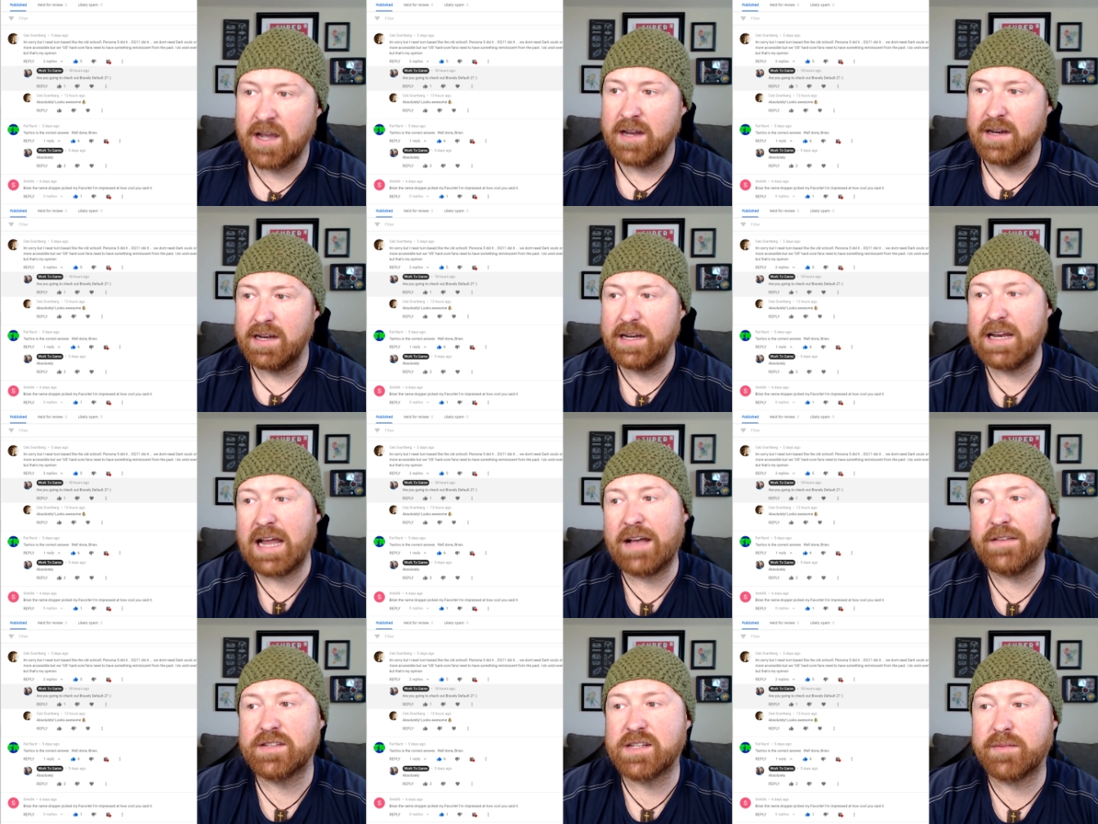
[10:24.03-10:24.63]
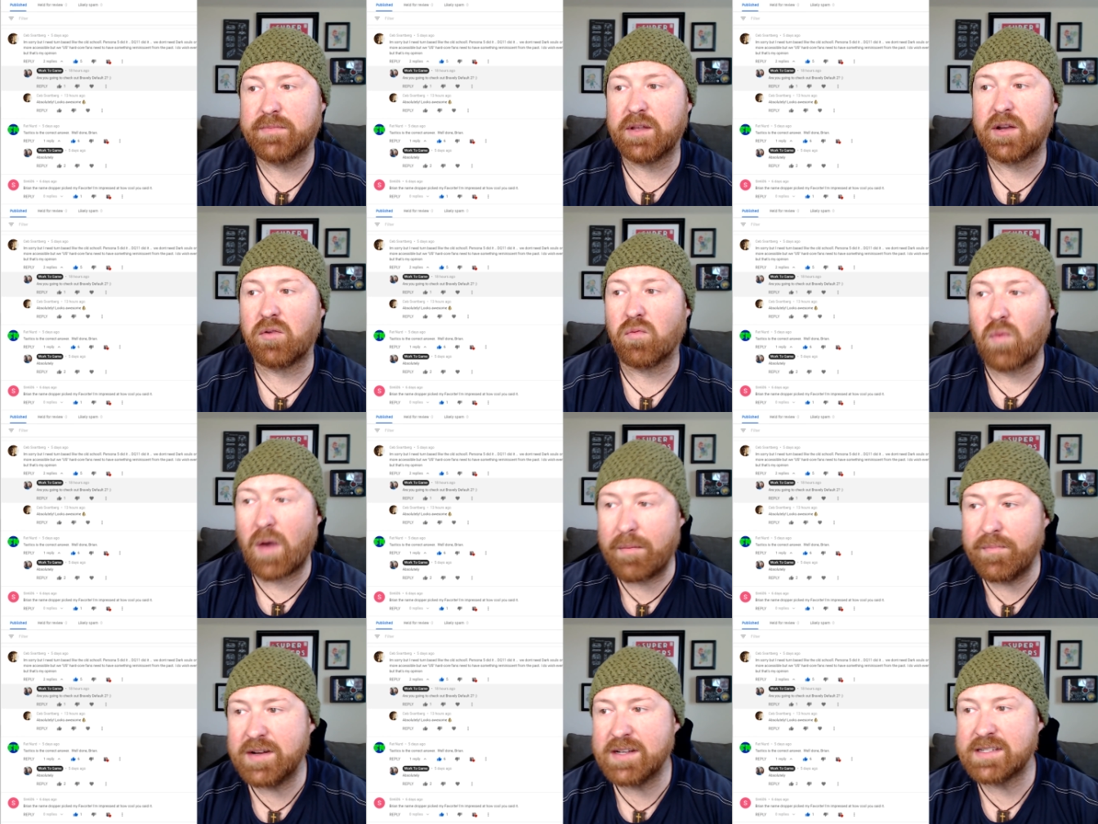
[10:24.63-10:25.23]
need to have something
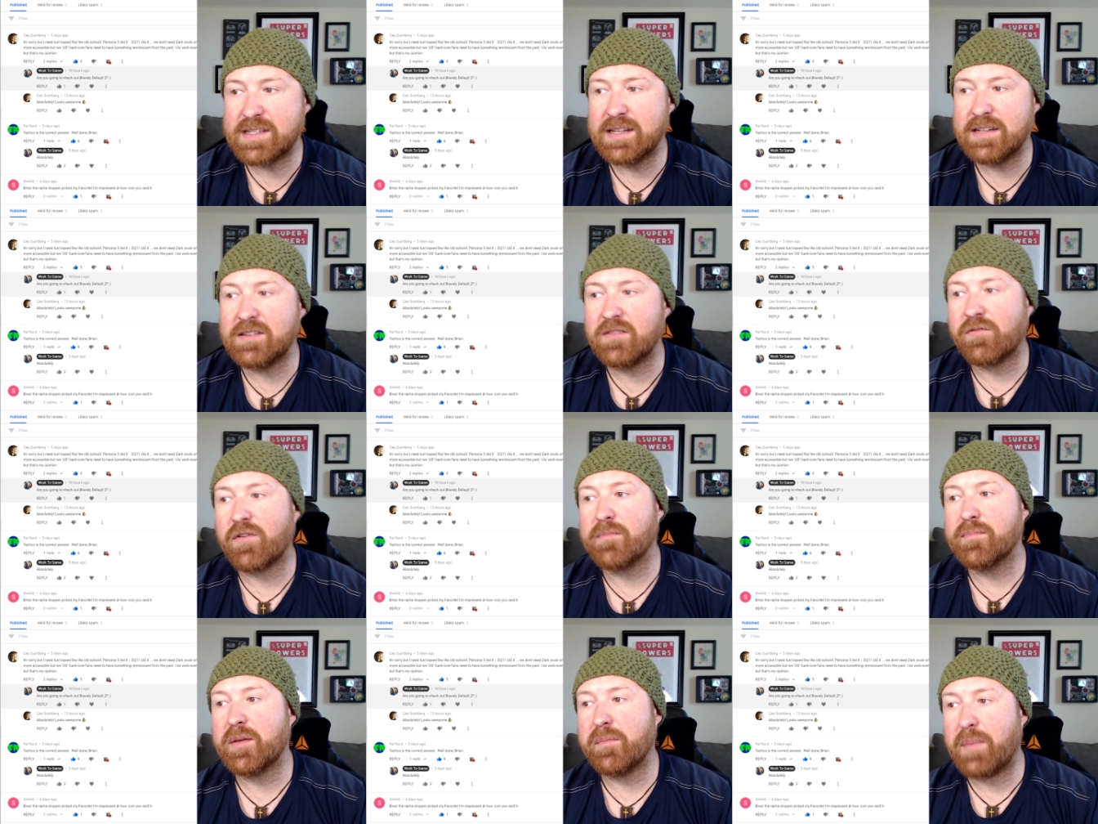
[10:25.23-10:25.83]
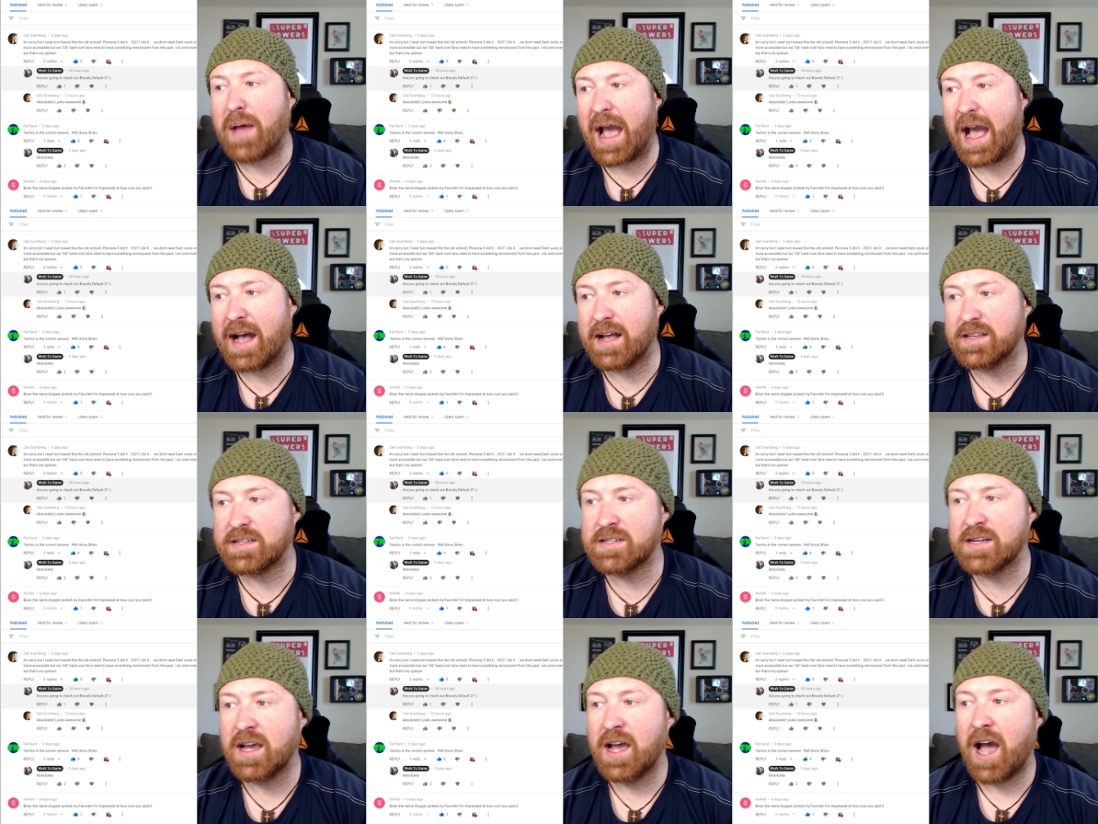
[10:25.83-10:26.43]
reminiscent from the
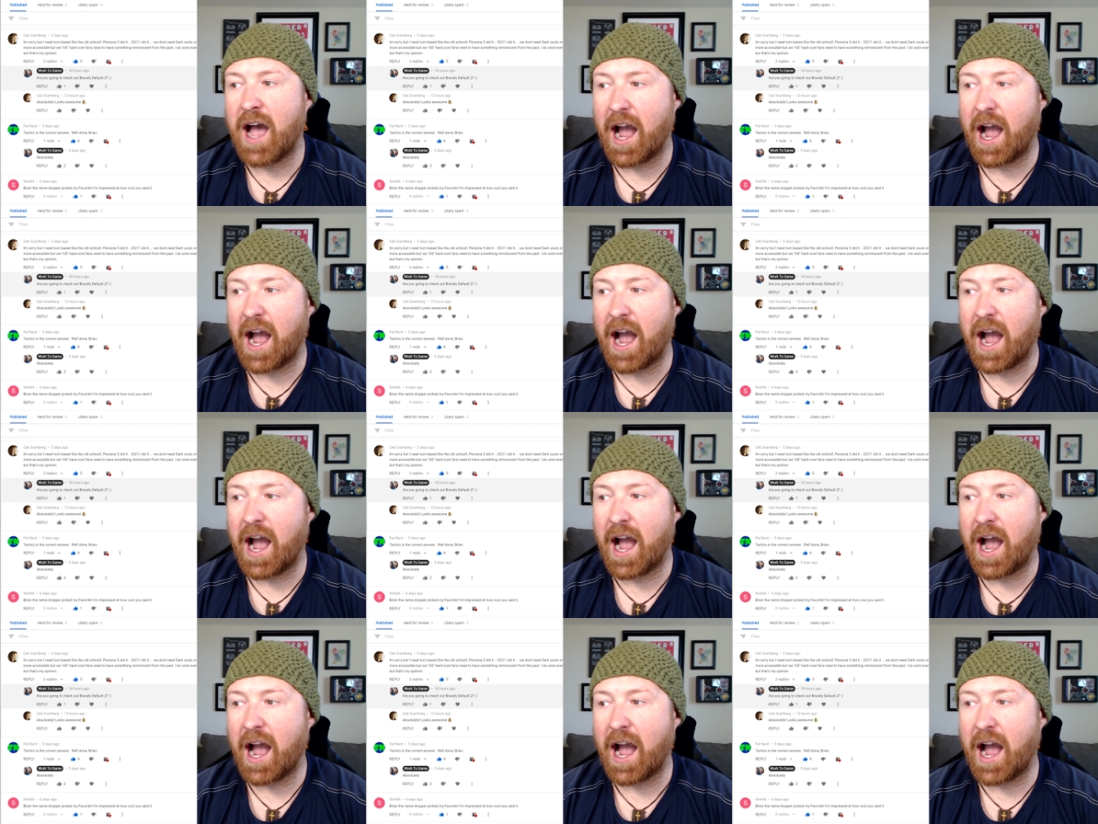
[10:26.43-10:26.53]
past.